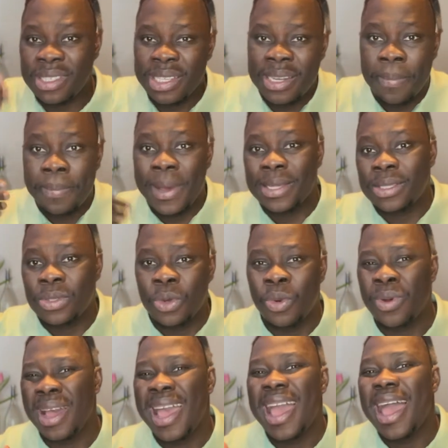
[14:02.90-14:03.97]
in the past,
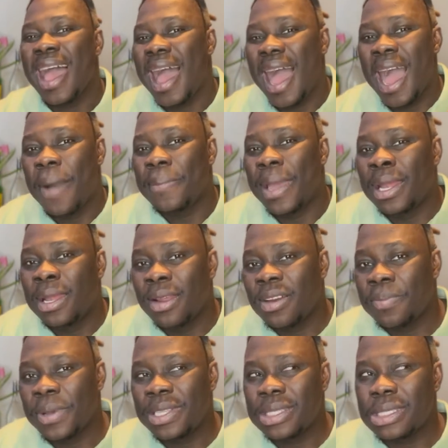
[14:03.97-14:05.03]
so I'm a little
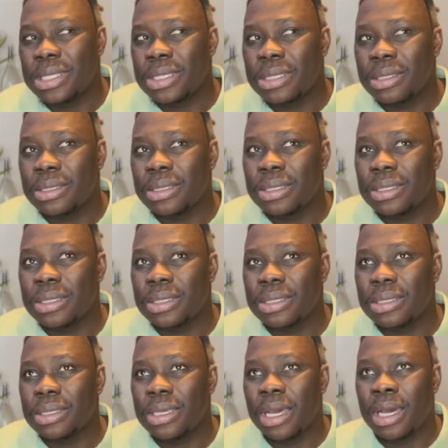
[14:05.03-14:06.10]
bit
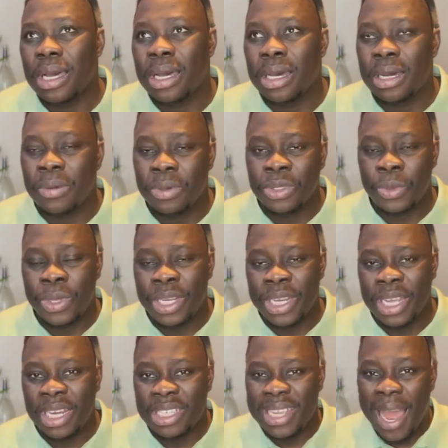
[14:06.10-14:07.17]
what's the word in
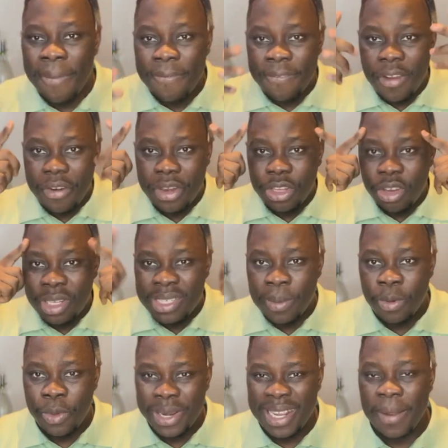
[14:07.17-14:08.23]
English? I'm very
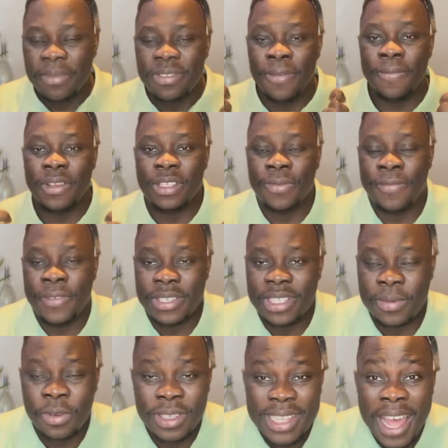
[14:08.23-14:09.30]
knowledgeable when it comes to visas,
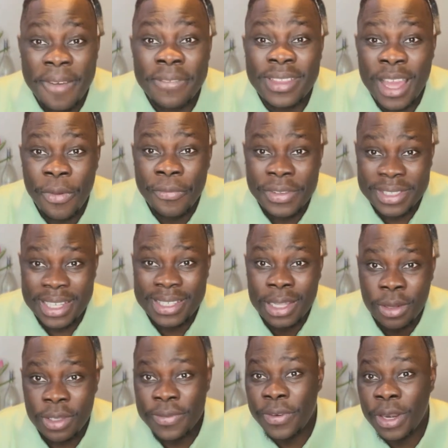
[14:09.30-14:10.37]
because I've done visas a
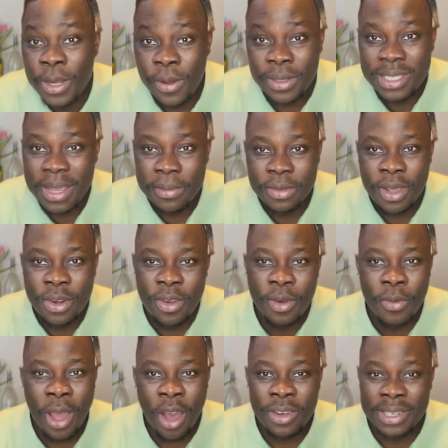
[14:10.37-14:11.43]
lot for a long time, so I know
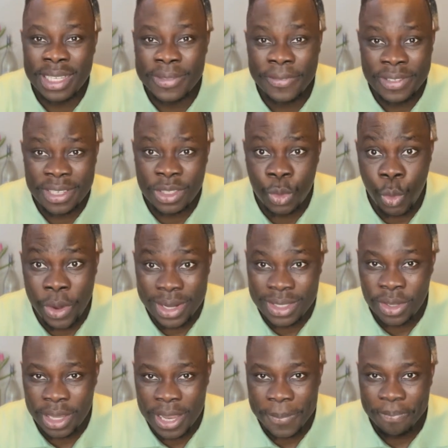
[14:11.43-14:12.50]
how these visas works.
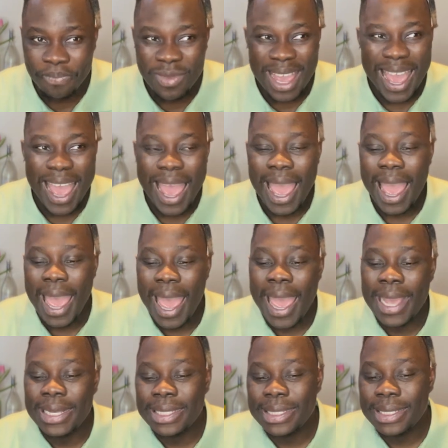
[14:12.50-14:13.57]
Okay,
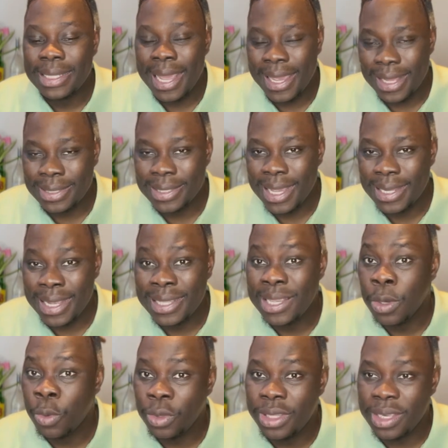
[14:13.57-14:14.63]
and like I said, it's a
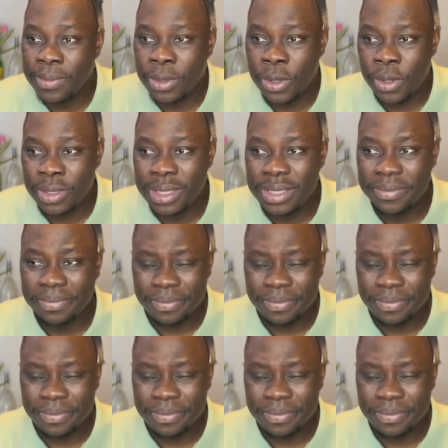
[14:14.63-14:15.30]
good thing because